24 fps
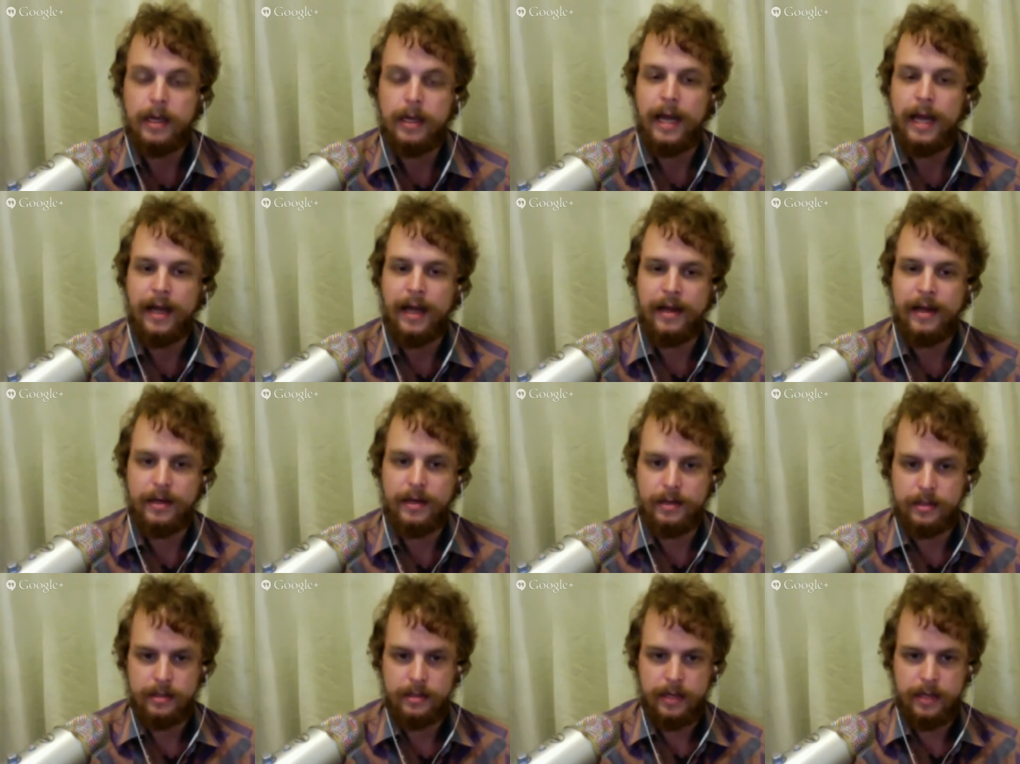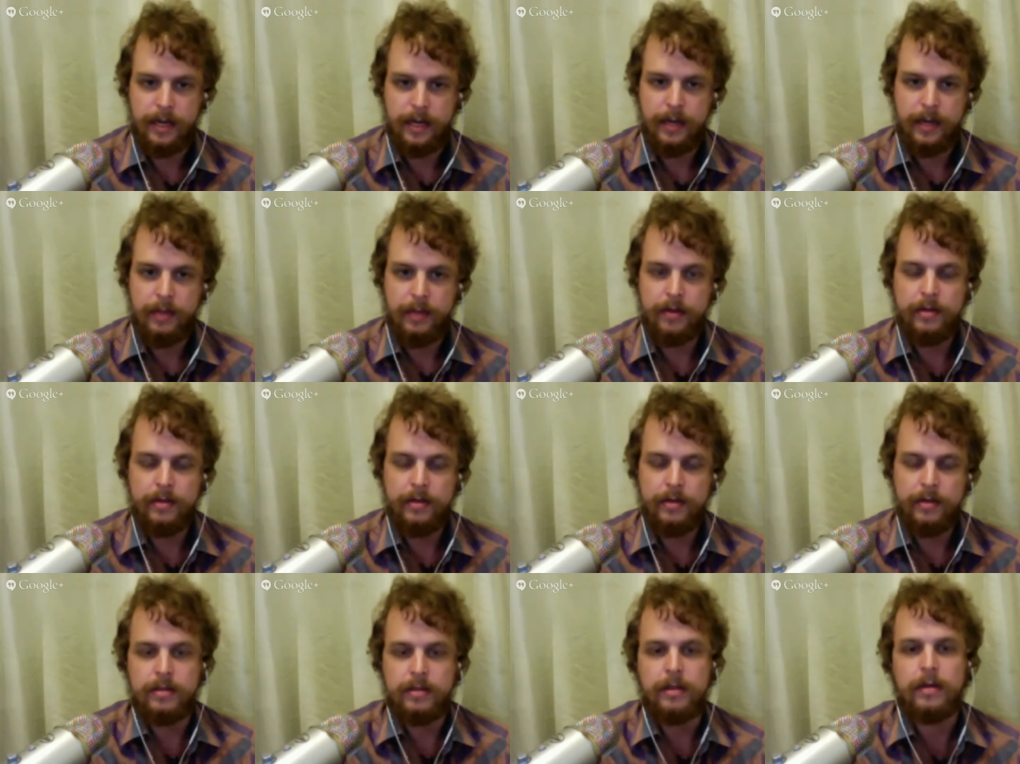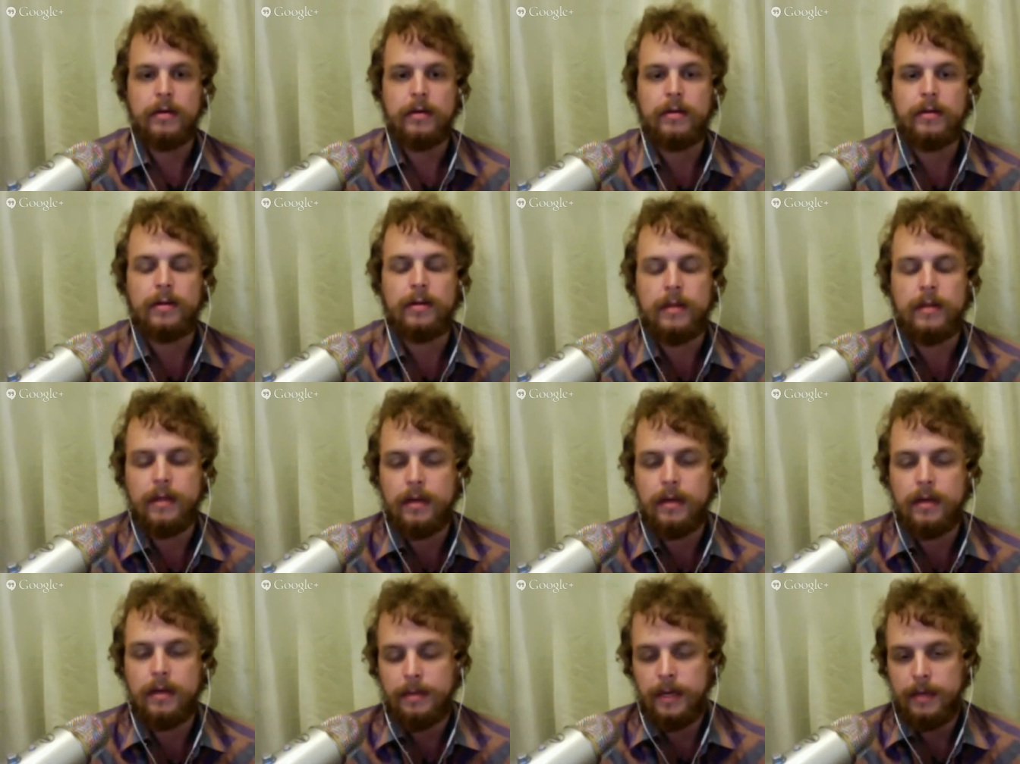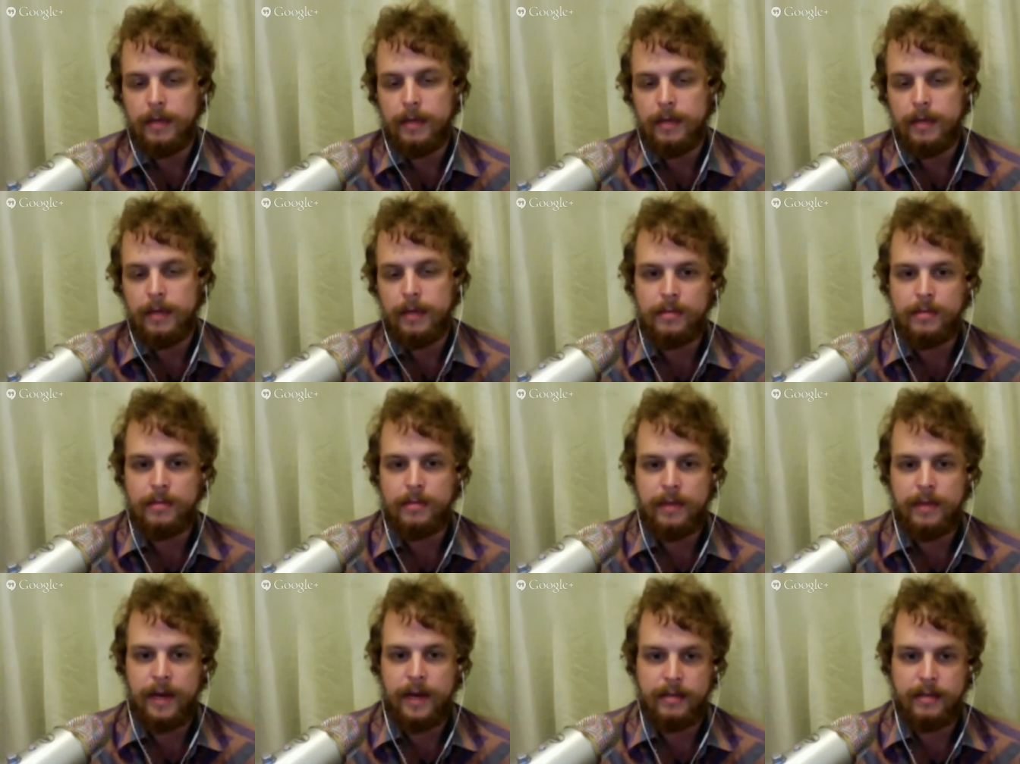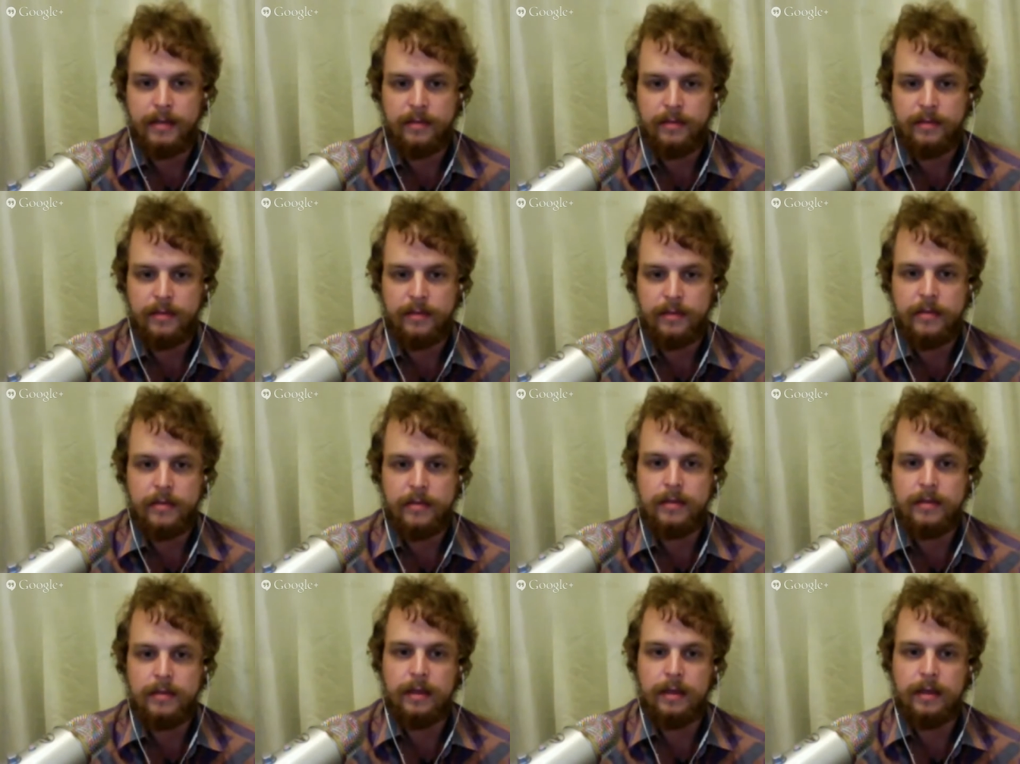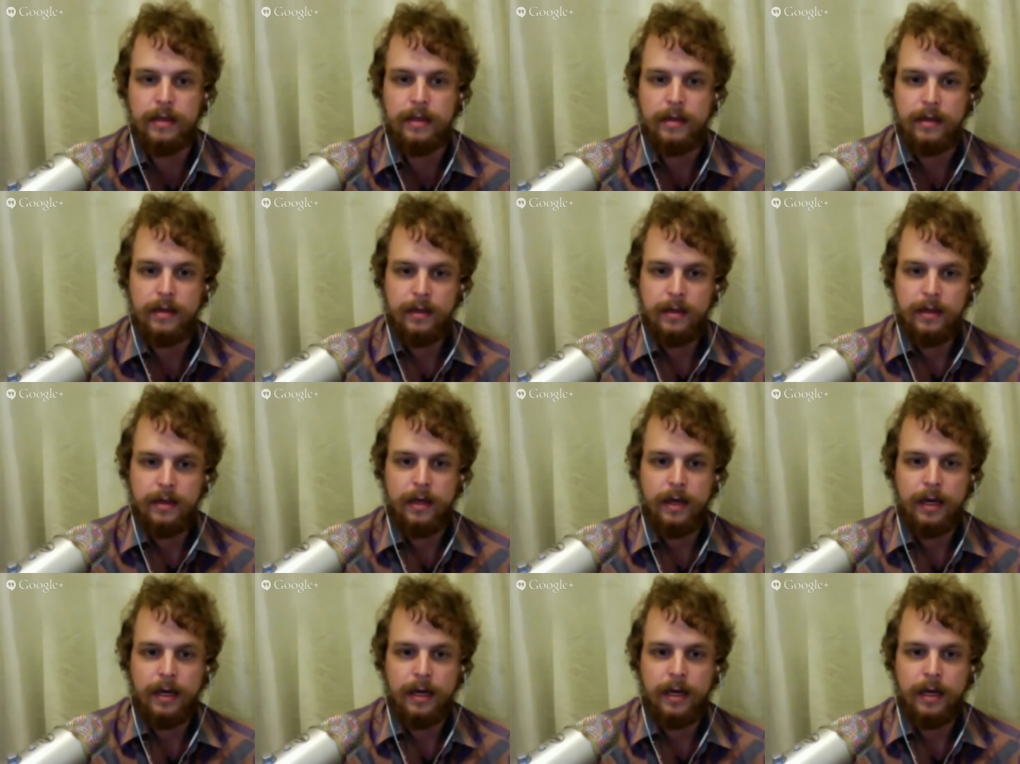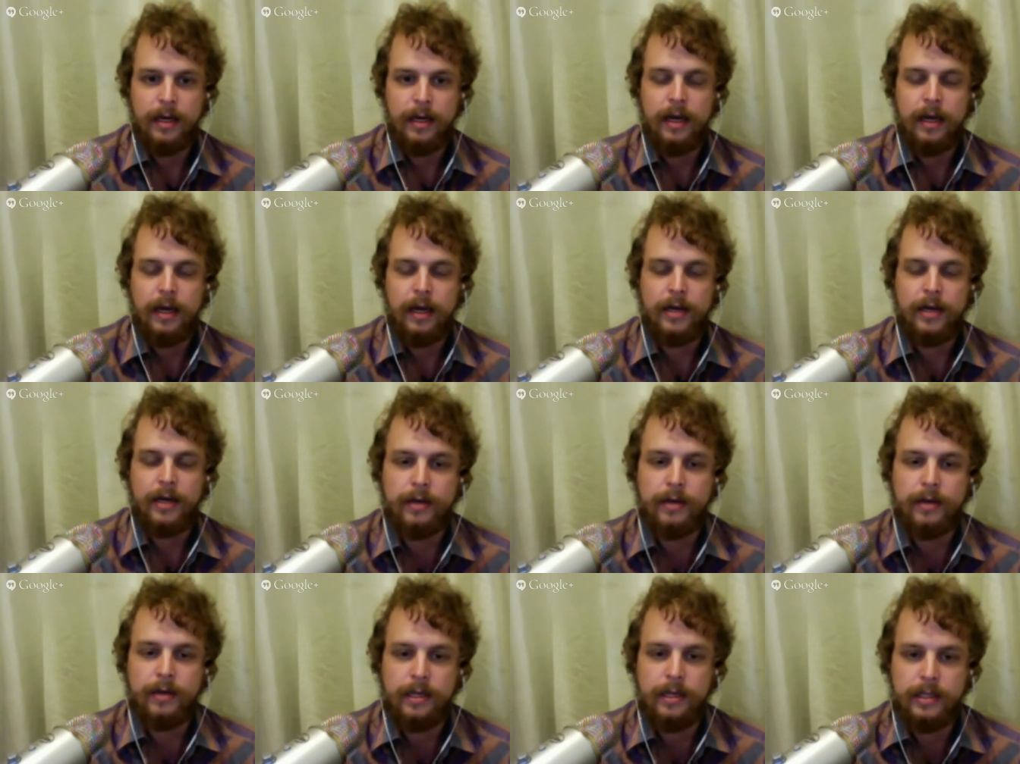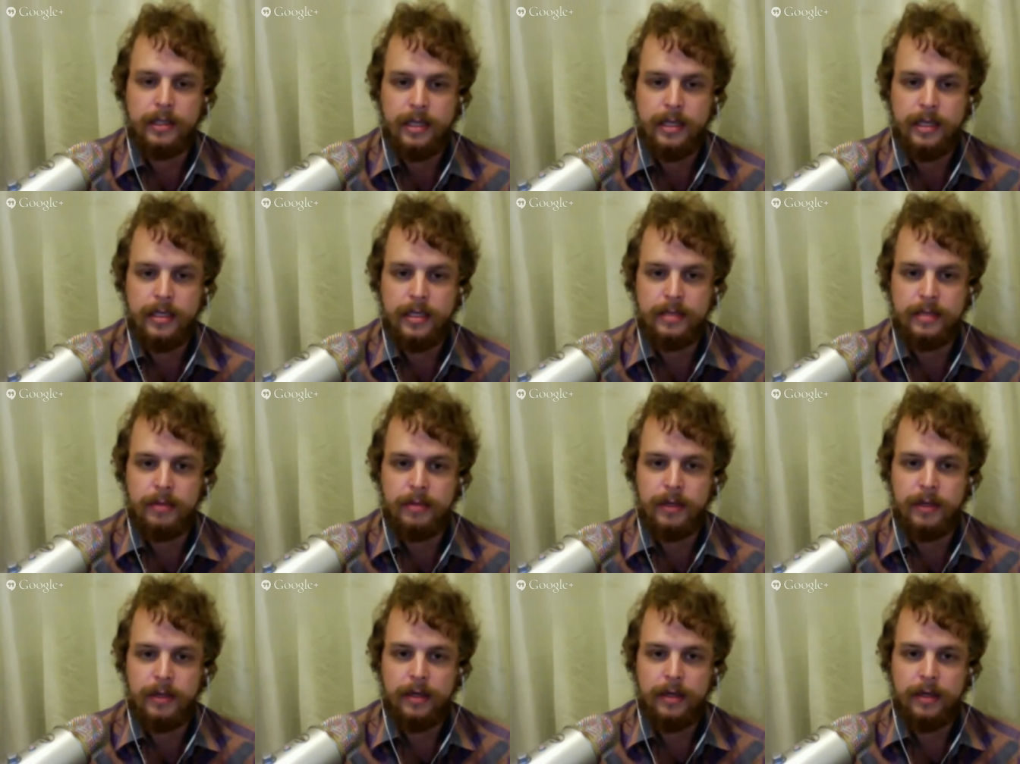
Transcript: And I understand there's, you know, the debate between pacifists and non-aggressionists,